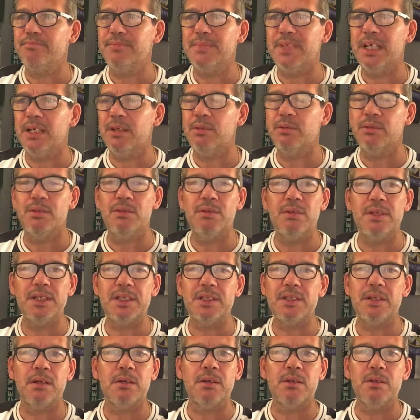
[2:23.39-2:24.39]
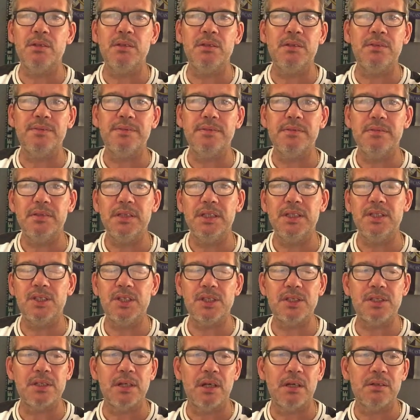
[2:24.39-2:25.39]
I don't know, he's not good enough. He's
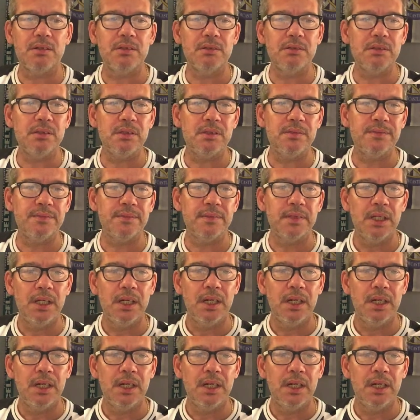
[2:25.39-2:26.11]
just not good enough.